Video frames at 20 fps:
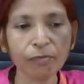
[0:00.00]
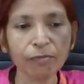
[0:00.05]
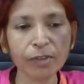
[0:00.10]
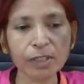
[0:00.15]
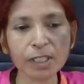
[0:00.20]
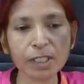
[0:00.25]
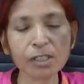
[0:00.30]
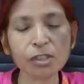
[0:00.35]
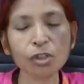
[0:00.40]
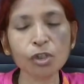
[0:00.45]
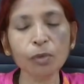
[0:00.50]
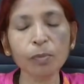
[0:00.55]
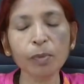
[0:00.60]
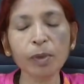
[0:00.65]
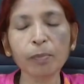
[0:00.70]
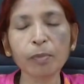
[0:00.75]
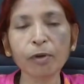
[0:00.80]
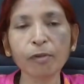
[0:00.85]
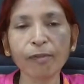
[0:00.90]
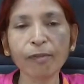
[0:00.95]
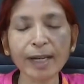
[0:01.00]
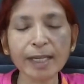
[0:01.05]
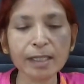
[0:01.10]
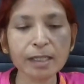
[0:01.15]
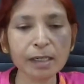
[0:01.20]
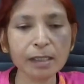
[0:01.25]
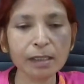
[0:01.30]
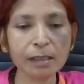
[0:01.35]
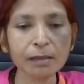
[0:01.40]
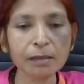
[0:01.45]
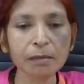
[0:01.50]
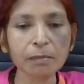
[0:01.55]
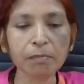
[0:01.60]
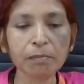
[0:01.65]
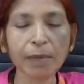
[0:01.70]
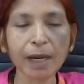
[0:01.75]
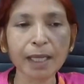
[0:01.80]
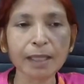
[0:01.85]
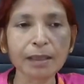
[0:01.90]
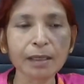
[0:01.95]
which is to be provided
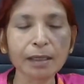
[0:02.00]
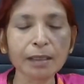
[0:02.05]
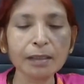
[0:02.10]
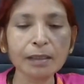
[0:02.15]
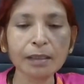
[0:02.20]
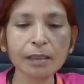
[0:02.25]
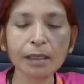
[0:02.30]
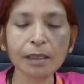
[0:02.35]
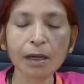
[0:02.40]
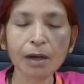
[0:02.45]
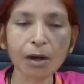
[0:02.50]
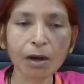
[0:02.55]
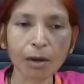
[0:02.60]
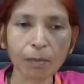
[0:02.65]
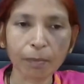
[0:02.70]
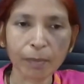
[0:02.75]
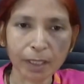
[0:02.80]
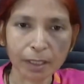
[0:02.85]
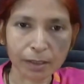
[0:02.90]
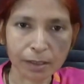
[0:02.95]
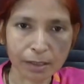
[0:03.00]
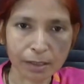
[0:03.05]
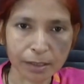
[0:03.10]
by the government.